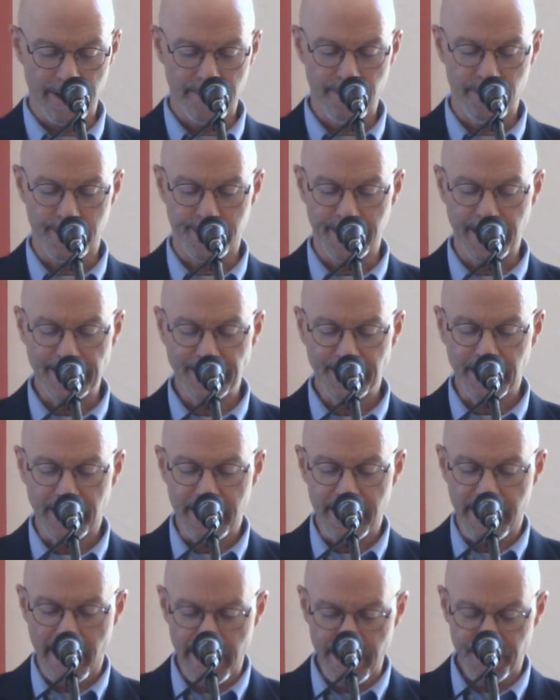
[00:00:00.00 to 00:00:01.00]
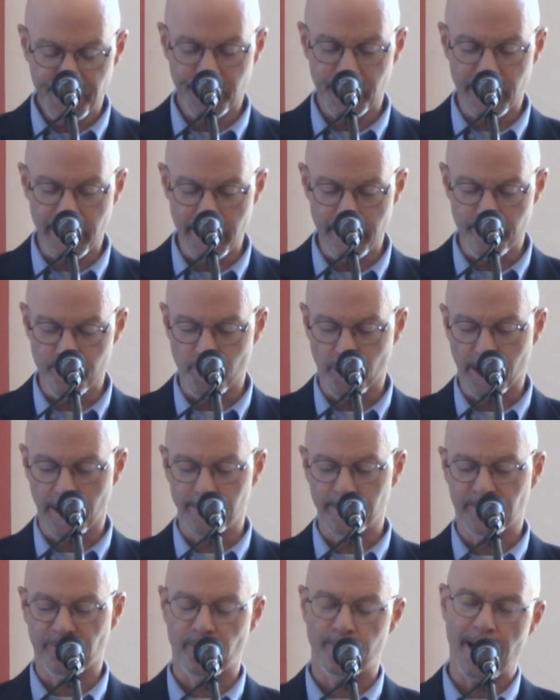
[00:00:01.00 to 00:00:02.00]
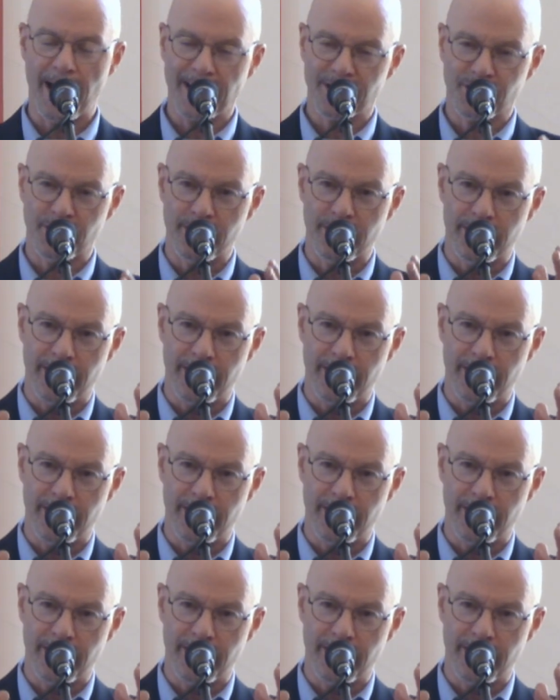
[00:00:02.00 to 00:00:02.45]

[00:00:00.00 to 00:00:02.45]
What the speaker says: And the designation Hebrew comes from actually